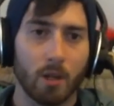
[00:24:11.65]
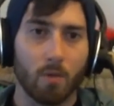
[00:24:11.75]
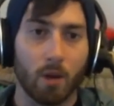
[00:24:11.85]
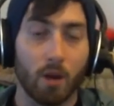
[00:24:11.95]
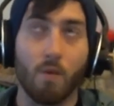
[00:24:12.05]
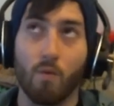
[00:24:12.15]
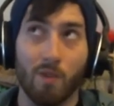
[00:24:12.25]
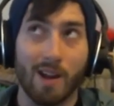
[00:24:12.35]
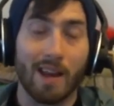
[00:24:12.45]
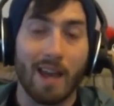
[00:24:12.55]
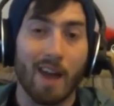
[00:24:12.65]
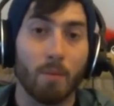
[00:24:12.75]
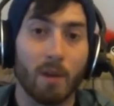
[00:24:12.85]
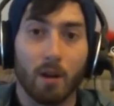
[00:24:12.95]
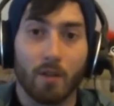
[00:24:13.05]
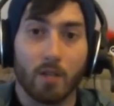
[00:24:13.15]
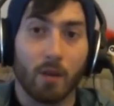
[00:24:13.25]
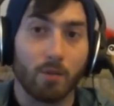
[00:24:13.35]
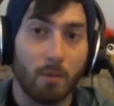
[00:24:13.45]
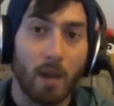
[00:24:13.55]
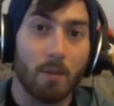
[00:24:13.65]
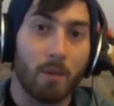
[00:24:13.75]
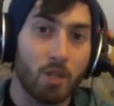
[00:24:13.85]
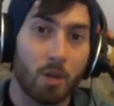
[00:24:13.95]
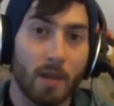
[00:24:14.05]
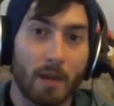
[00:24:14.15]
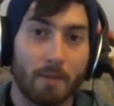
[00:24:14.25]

when I don't really have a big enough channel to make it my job yet.